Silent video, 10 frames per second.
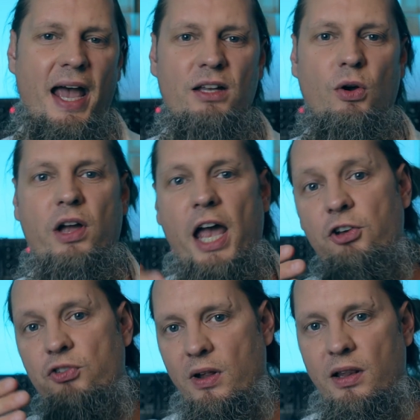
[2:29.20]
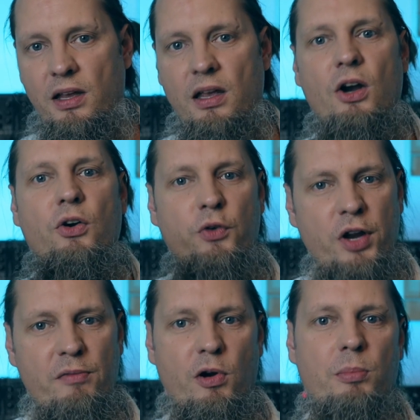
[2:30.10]
and occasionally
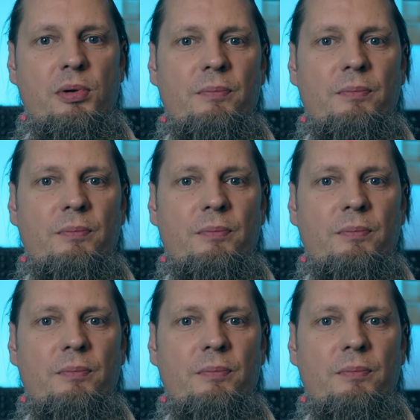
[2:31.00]
reverb.